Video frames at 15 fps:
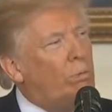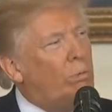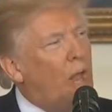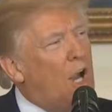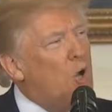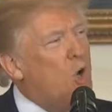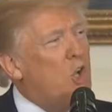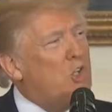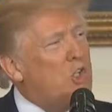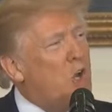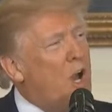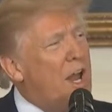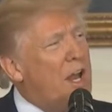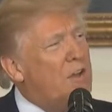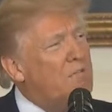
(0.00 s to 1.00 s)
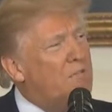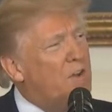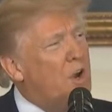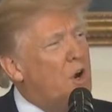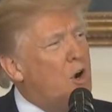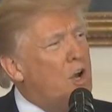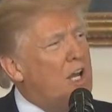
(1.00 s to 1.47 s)
I also had a
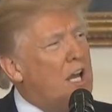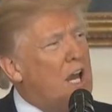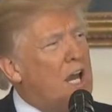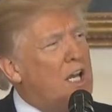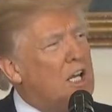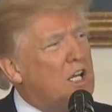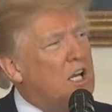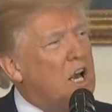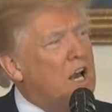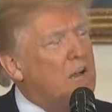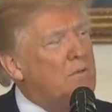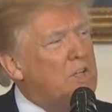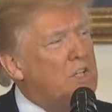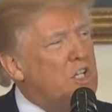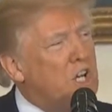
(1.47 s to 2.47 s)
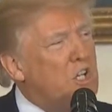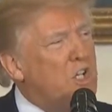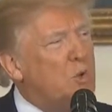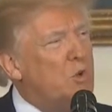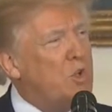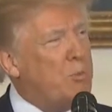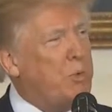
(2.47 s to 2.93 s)
very candid
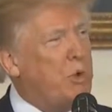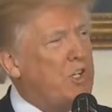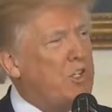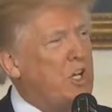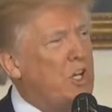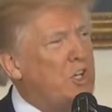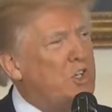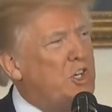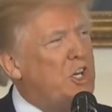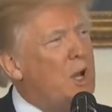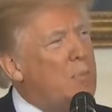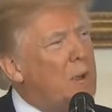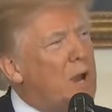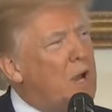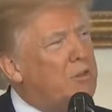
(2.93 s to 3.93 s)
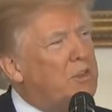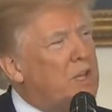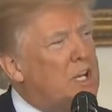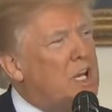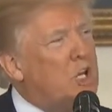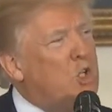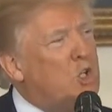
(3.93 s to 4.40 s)
conversation with President Xi about the
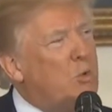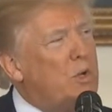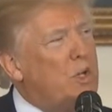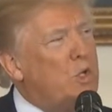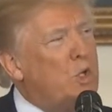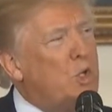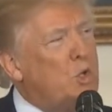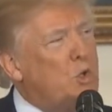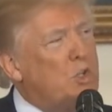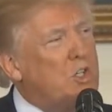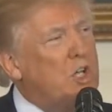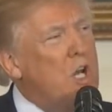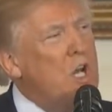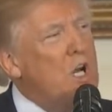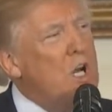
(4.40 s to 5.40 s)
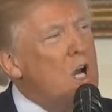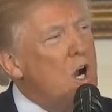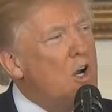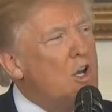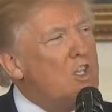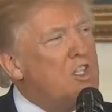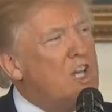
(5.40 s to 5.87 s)
need to reduce
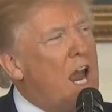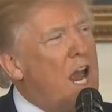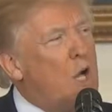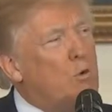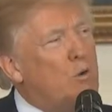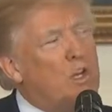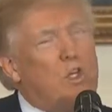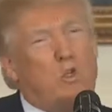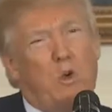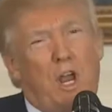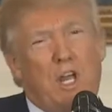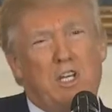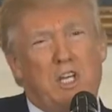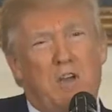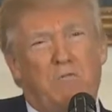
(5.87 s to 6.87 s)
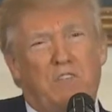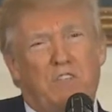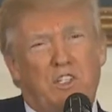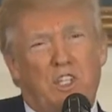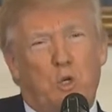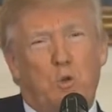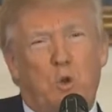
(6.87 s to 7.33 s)
our staggering trade
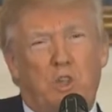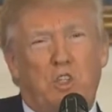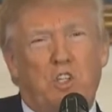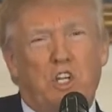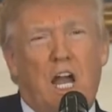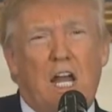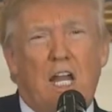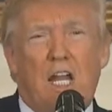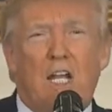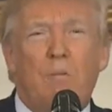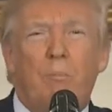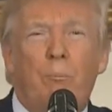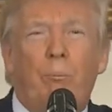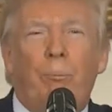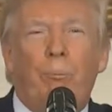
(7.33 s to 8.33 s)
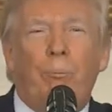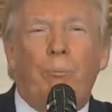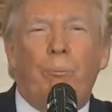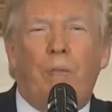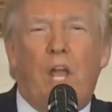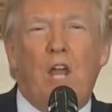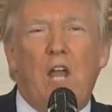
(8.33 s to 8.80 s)
deficit with China
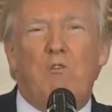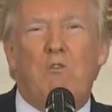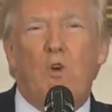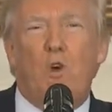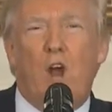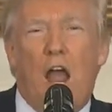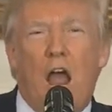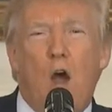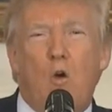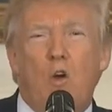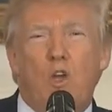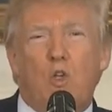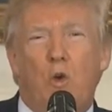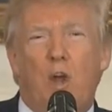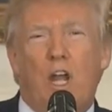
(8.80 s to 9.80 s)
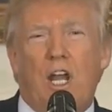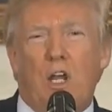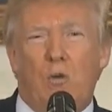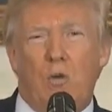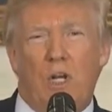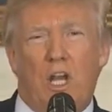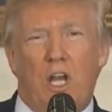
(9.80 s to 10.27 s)
and for our trading
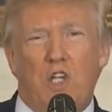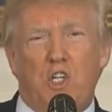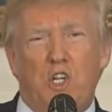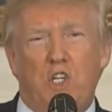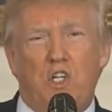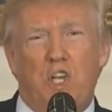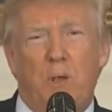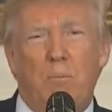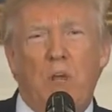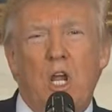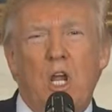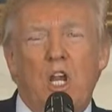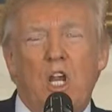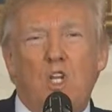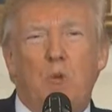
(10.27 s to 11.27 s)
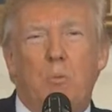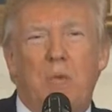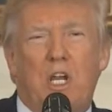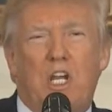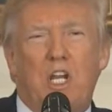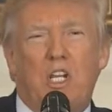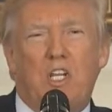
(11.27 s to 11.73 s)
relationship to
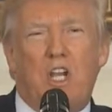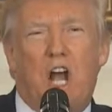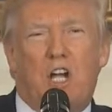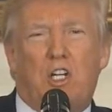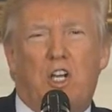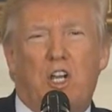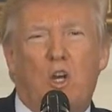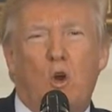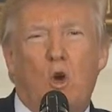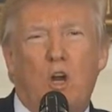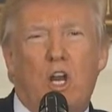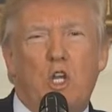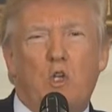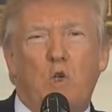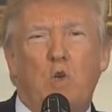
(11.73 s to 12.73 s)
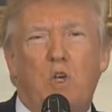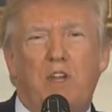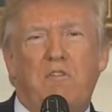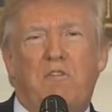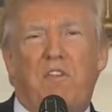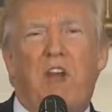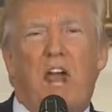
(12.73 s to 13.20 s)
be conducted on a truly
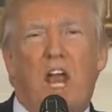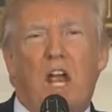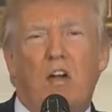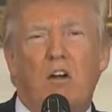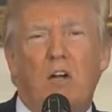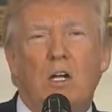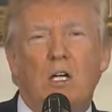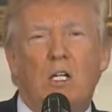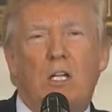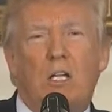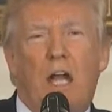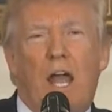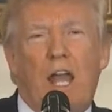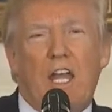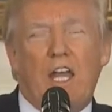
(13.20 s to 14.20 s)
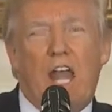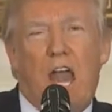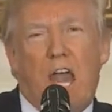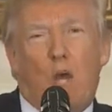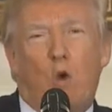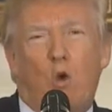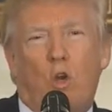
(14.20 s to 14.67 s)
fair and
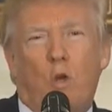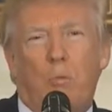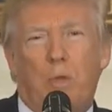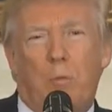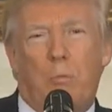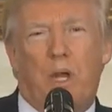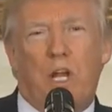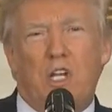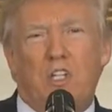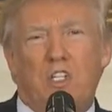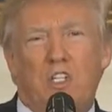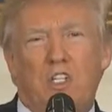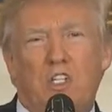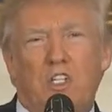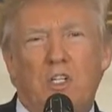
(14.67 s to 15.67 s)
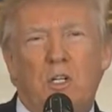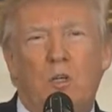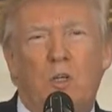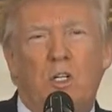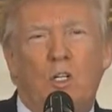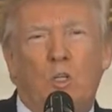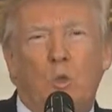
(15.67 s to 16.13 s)
equitable basis.
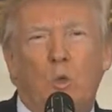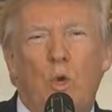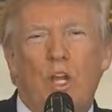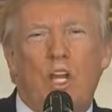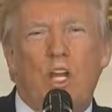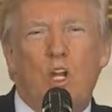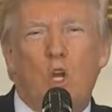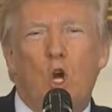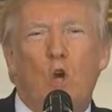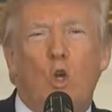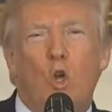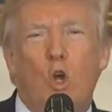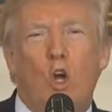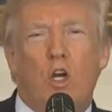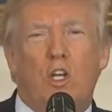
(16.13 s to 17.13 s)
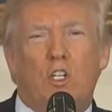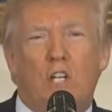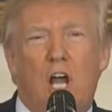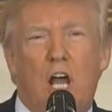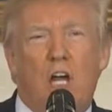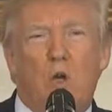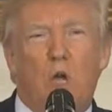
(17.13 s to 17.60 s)
We can no longer
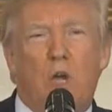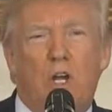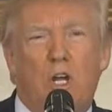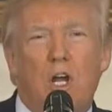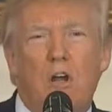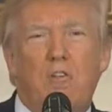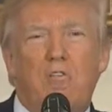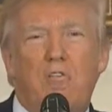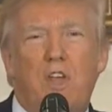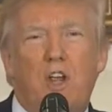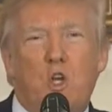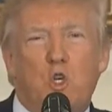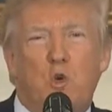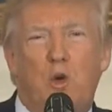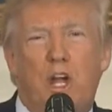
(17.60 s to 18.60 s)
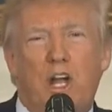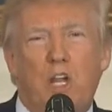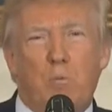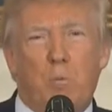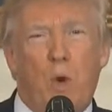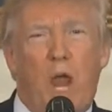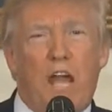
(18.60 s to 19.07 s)
tolerate unfair
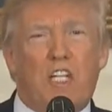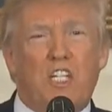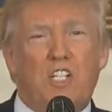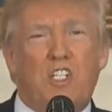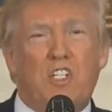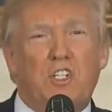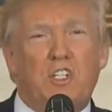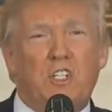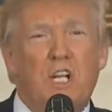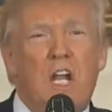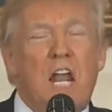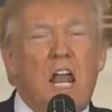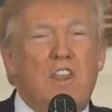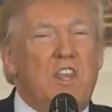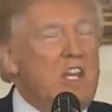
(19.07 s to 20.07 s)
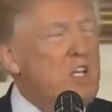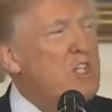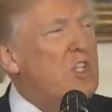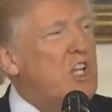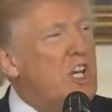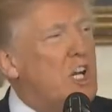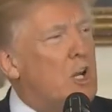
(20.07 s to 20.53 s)
trading practices that
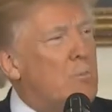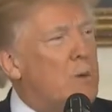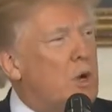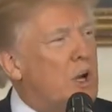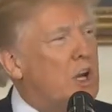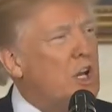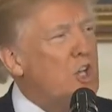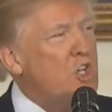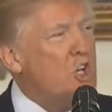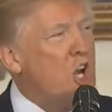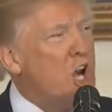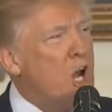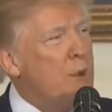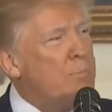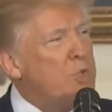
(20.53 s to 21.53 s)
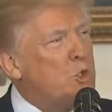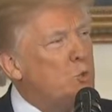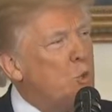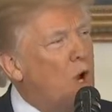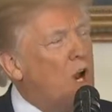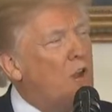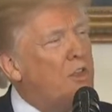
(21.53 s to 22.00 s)
steal American jobs,
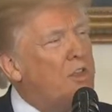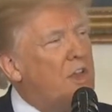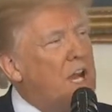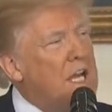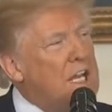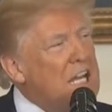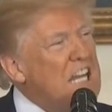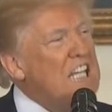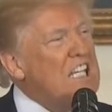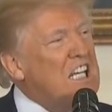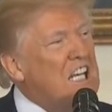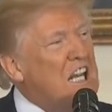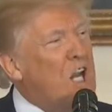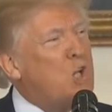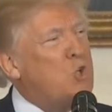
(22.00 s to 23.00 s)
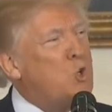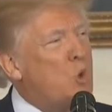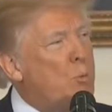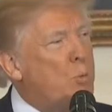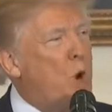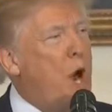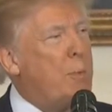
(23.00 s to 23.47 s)
wealth, and intellectual
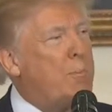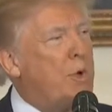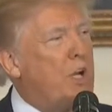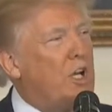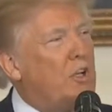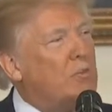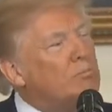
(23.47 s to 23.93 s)
property.